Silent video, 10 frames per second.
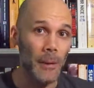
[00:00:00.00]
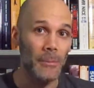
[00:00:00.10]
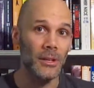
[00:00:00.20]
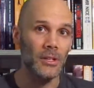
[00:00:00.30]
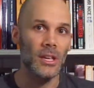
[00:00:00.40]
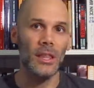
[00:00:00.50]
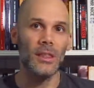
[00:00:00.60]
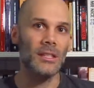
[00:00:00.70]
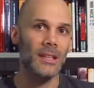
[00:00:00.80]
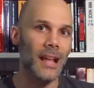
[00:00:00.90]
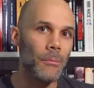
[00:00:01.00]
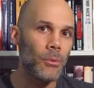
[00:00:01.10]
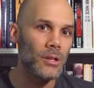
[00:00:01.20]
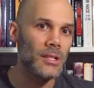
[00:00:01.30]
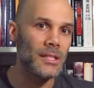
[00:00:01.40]
because there's a lot
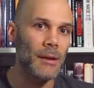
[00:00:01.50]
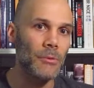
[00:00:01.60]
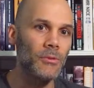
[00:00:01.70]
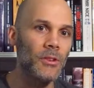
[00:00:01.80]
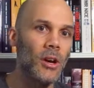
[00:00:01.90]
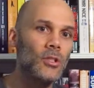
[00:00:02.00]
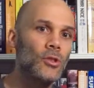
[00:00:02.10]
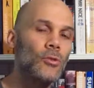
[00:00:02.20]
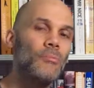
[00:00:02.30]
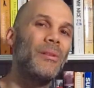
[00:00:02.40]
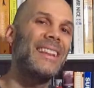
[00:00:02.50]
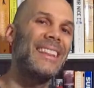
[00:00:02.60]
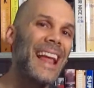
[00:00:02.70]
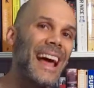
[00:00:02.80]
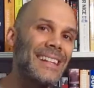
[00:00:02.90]
more to say with regards to
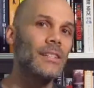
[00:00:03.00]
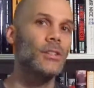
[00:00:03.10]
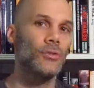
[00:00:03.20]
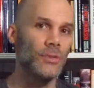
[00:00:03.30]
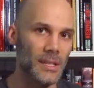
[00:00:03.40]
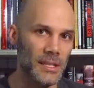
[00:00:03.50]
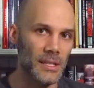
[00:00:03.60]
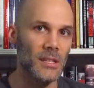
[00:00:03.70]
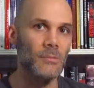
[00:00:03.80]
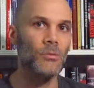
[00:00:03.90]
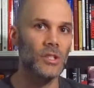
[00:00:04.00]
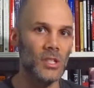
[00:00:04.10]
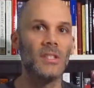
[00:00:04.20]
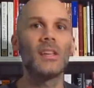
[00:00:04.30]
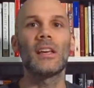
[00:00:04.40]
polite criticism, which
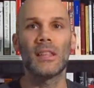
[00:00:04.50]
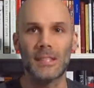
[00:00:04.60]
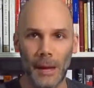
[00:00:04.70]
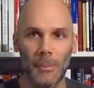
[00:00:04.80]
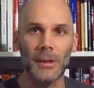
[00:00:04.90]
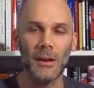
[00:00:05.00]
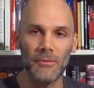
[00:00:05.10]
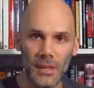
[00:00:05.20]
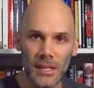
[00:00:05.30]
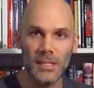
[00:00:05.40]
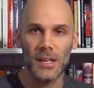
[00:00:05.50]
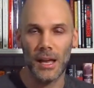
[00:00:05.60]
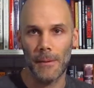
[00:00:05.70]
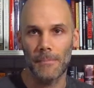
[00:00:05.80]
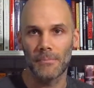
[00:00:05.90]
is the topic of this
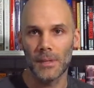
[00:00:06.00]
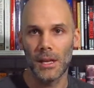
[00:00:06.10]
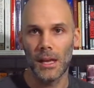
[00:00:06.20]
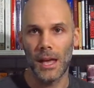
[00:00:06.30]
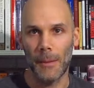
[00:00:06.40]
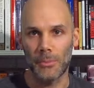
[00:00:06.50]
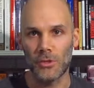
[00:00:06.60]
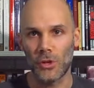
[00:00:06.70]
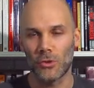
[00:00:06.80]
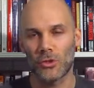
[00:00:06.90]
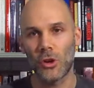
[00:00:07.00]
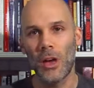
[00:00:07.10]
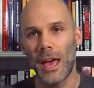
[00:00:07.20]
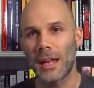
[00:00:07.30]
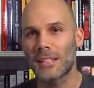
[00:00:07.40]
episode. So
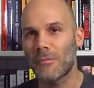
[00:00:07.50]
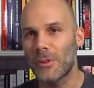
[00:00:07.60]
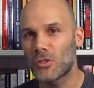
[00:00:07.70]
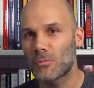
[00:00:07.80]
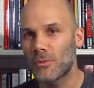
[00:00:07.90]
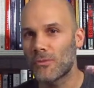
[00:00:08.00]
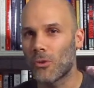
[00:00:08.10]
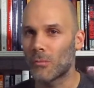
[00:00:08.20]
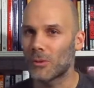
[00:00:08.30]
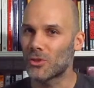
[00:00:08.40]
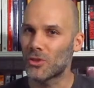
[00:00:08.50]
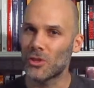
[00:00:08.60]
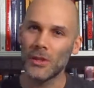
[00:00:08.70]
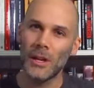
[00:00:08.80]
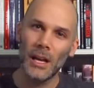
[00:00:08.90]
as I've mentioned before, but just
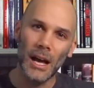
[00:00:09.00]
to